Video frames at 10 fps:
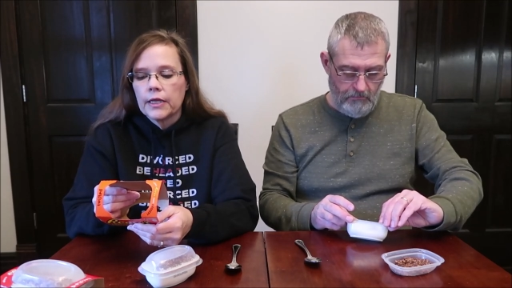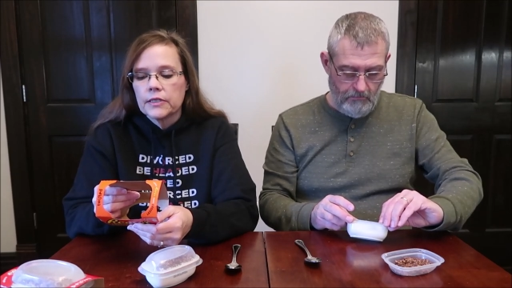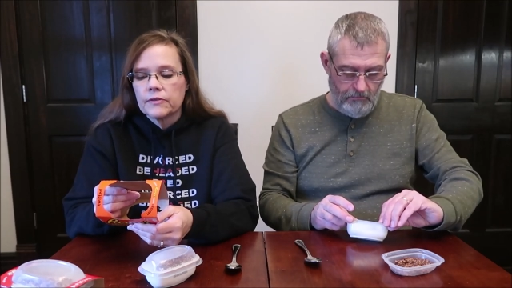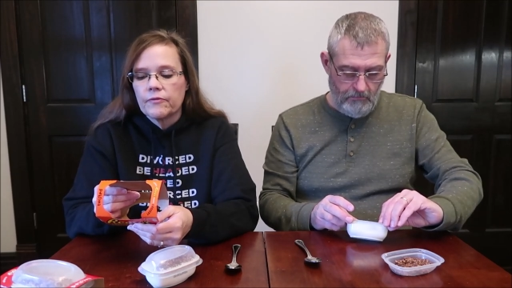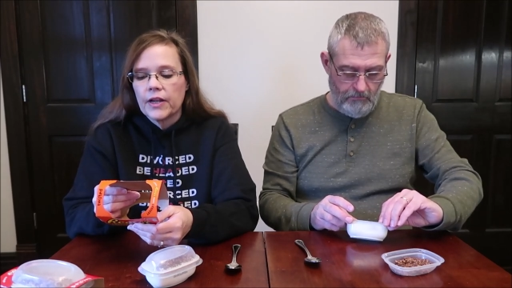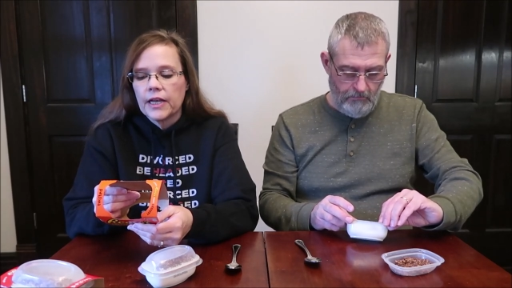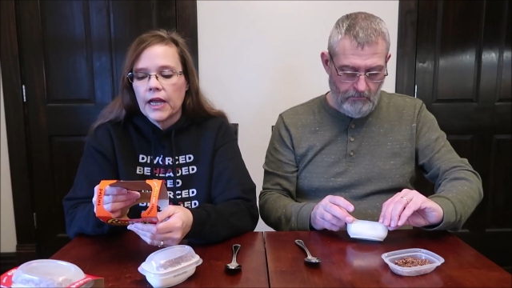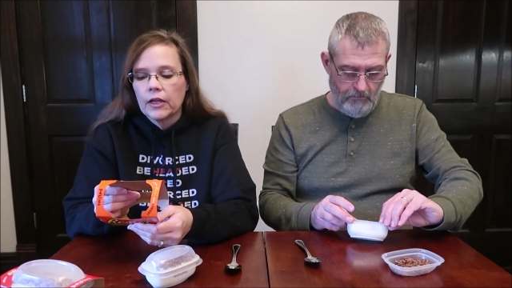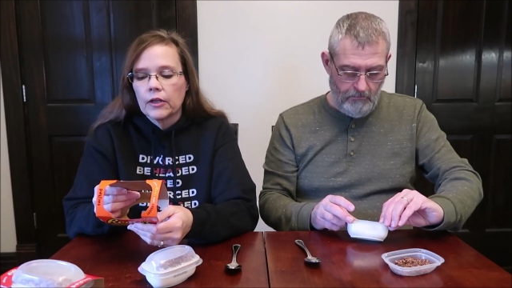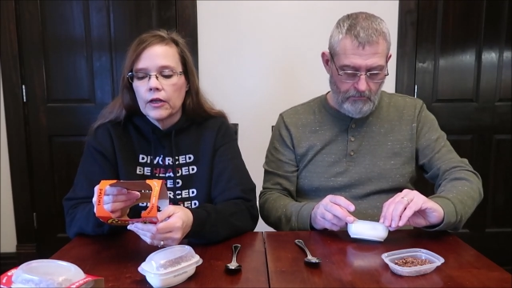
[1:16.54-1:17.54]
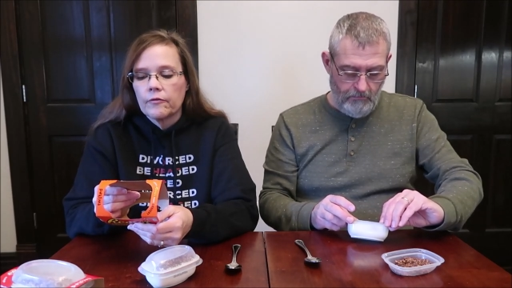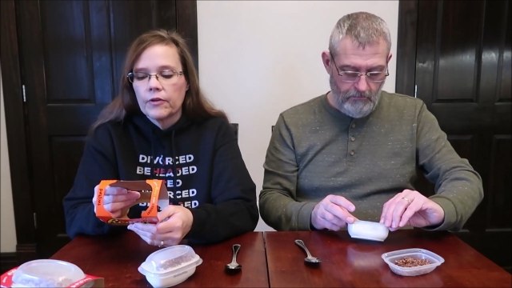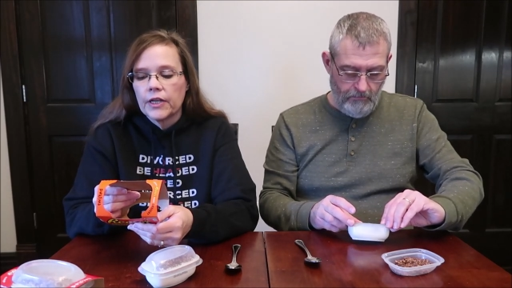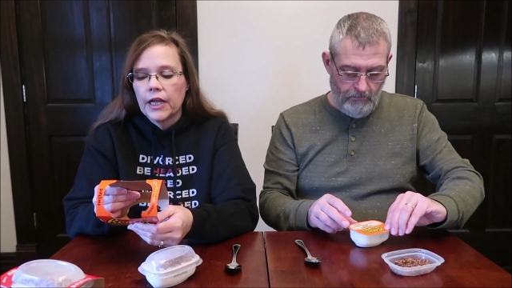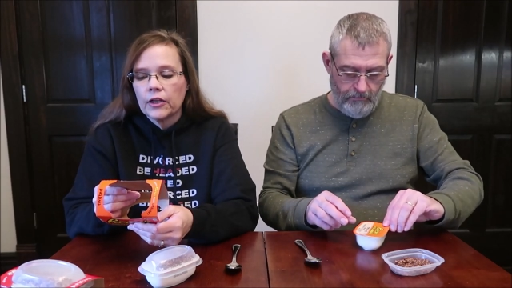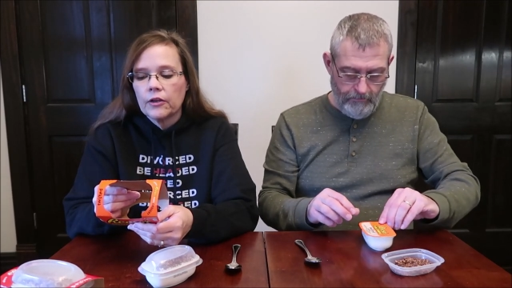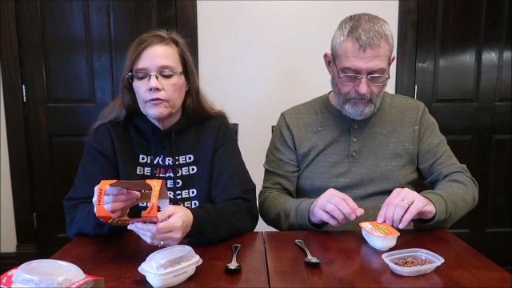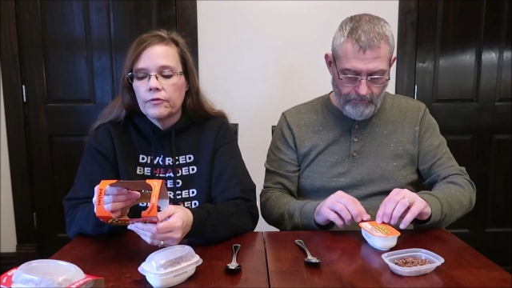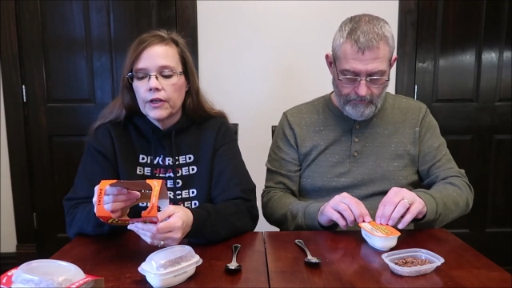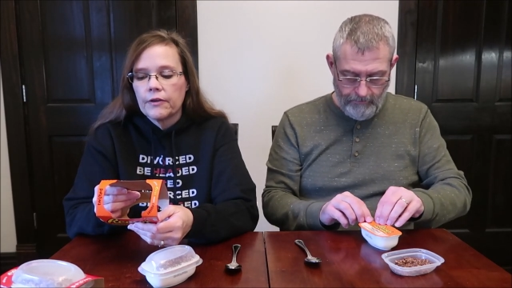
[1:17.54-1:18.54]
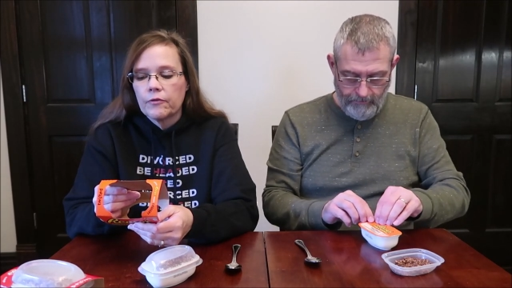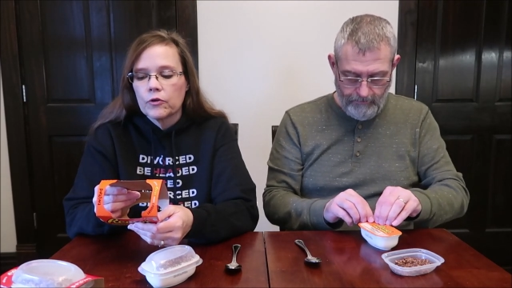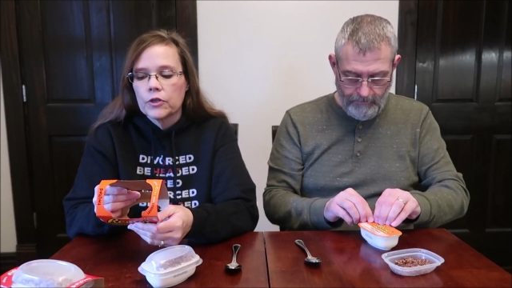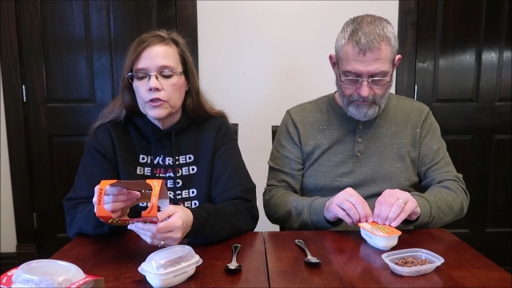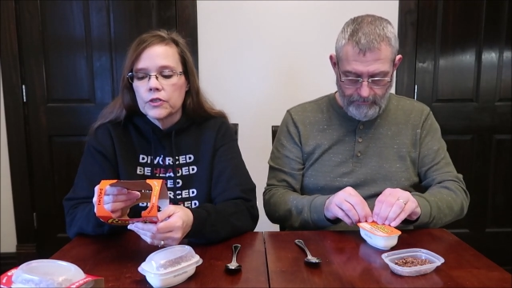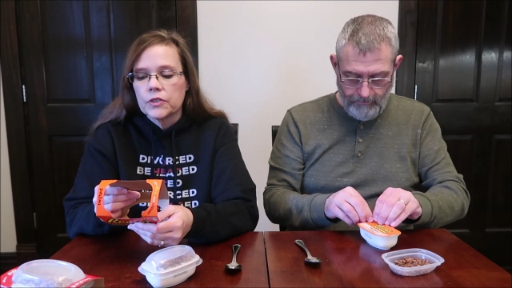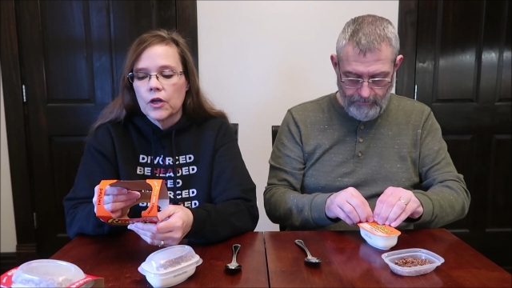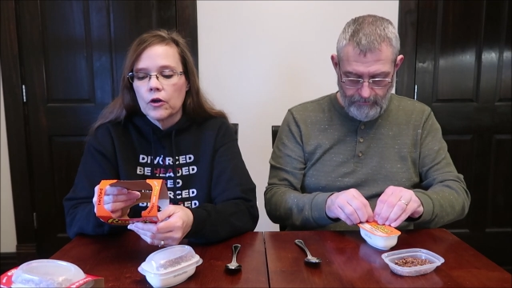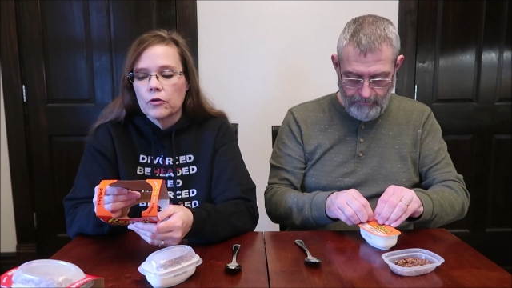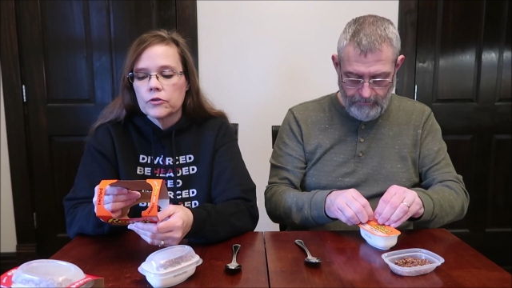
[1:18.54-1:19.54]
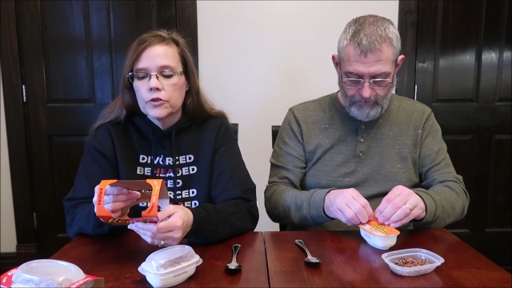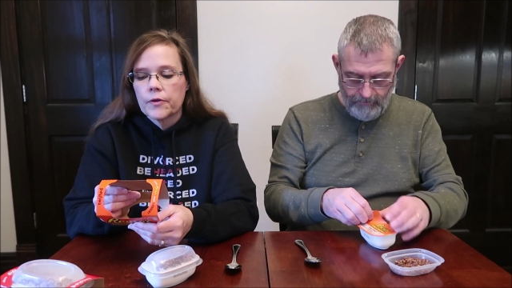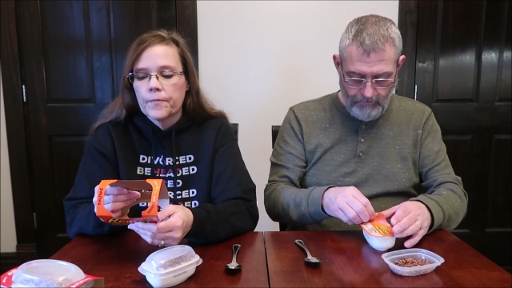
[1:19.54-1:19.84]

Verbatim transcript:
Speaker 1: is vanilla. Vanilla flavored dessert.